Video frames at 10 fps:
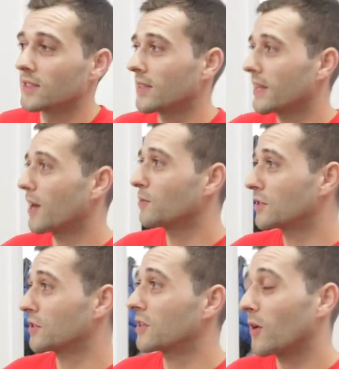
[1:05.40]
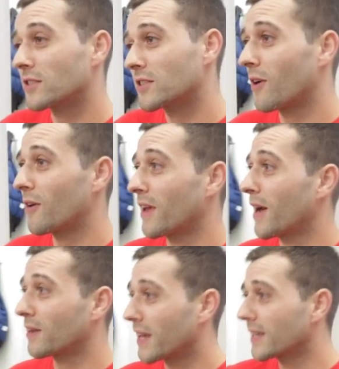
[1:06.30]
so now we just start starting
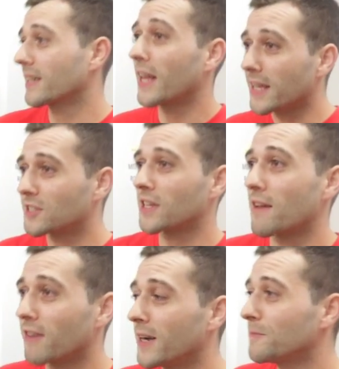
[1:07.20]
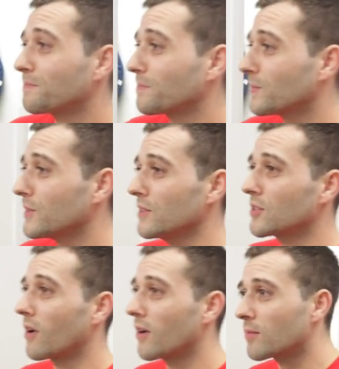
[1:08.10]
out, getting it, getting together,
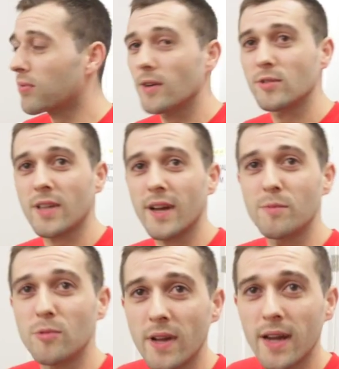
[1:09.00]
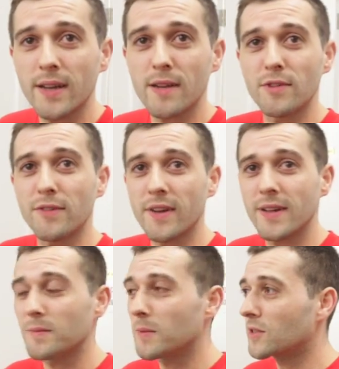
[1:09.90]
starting a pro stable now and
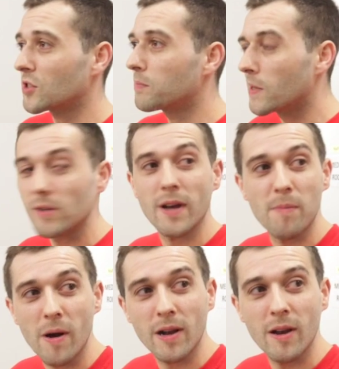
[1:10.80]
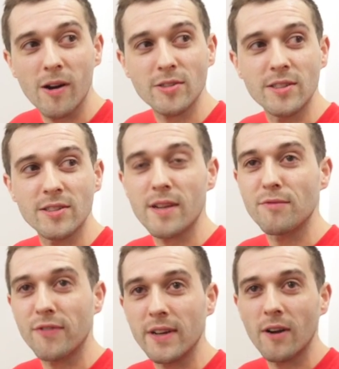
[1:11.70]
everything. We're just building up our classes and
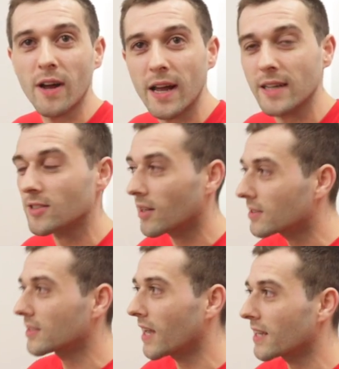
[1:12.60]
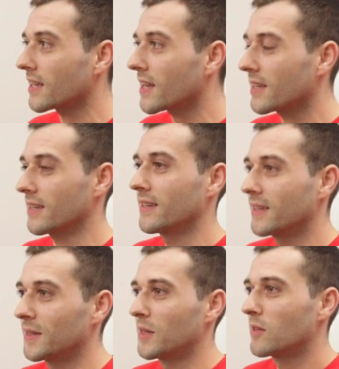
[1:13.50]
everything like that. So it's getting there.
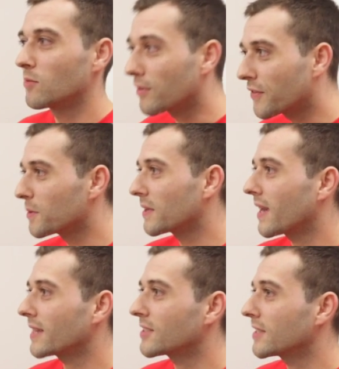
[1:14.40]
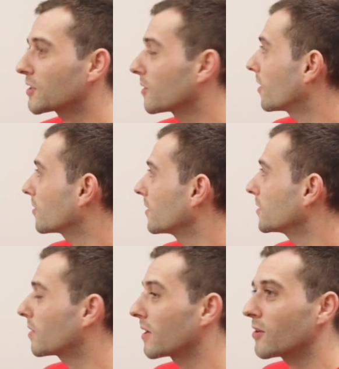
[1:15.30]
With a few of the lads here tonight, got a
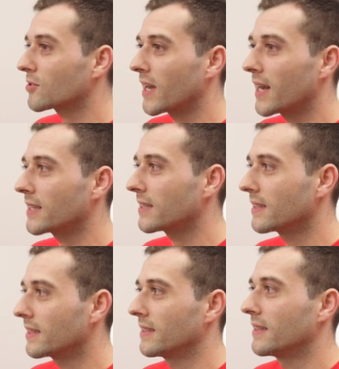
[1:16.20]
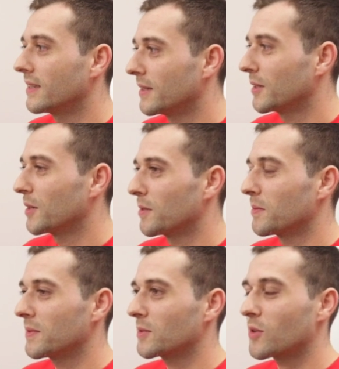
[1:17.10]
little class going.
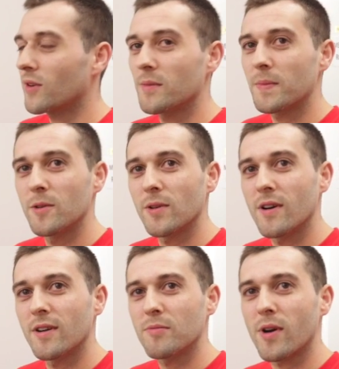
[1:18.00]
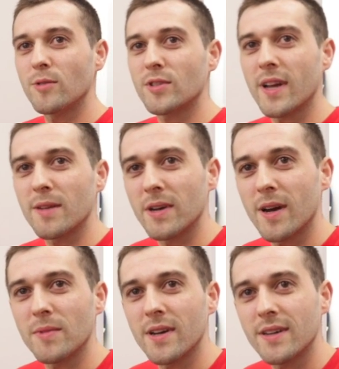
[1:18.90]
We're trying to build our pro stable
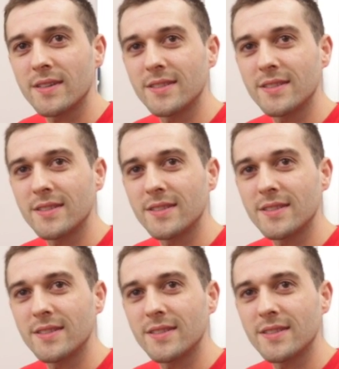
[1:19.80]
up now.